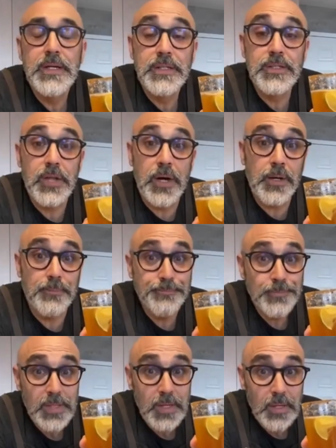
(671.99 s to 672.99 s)
So
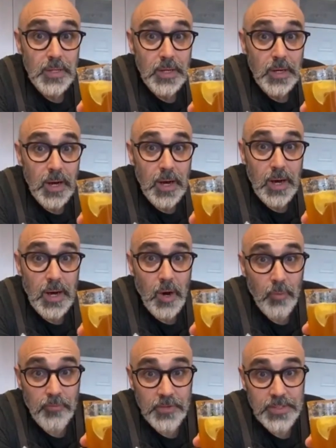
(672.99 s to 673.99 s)

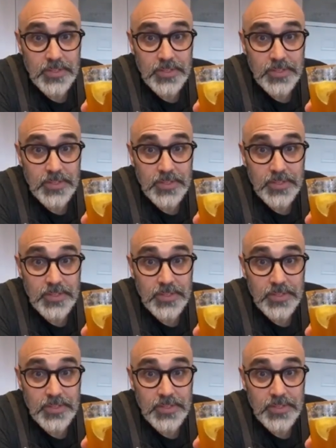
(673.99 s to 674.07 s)
hopefully